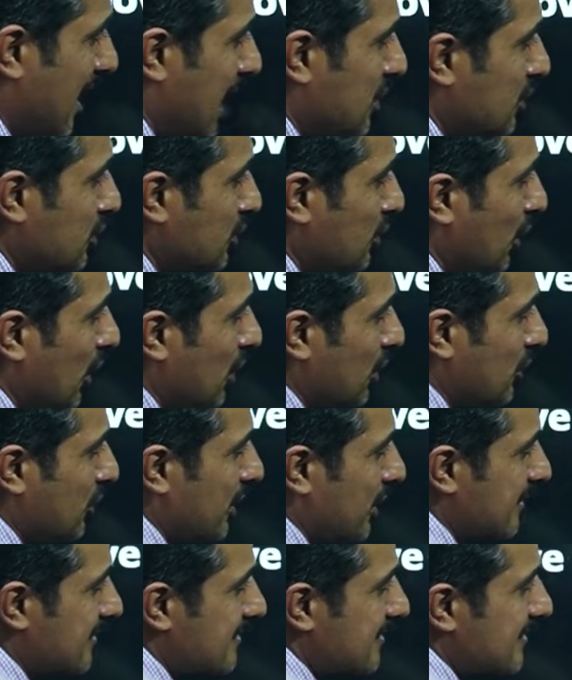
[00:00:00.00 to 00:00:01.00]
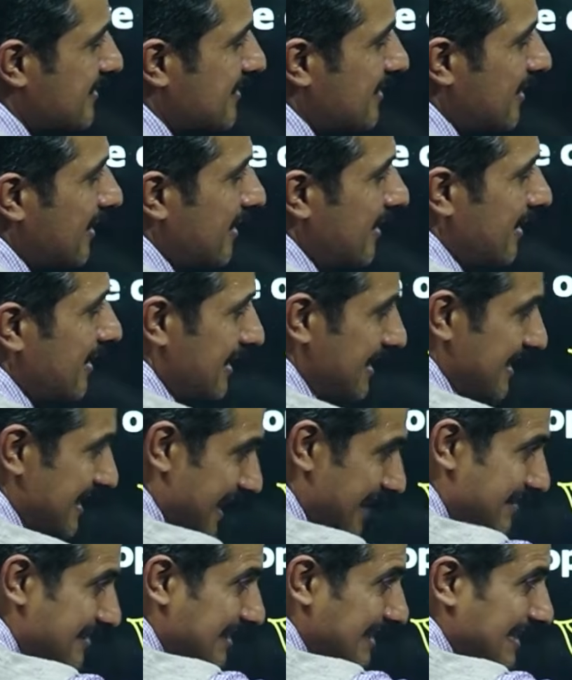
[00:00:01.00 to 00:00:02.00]
continuous.
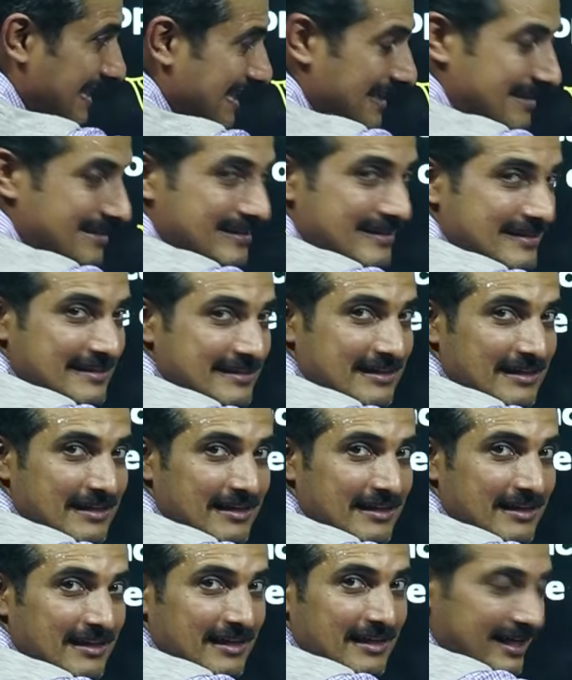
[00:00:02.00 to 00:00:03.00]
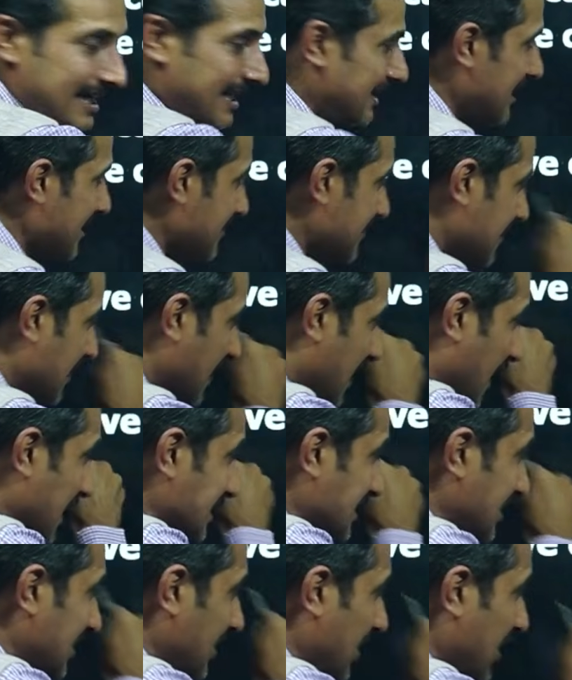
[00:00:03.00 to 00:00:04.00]
Yes, it is. It is
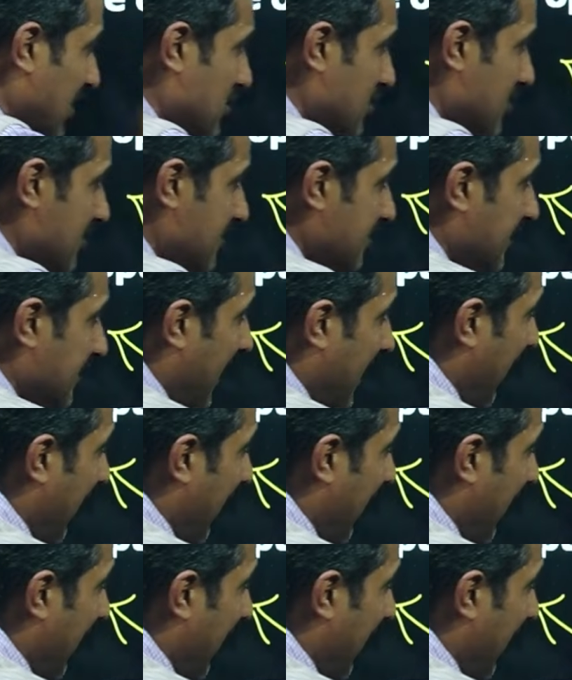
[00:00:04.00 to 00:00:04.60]
continuous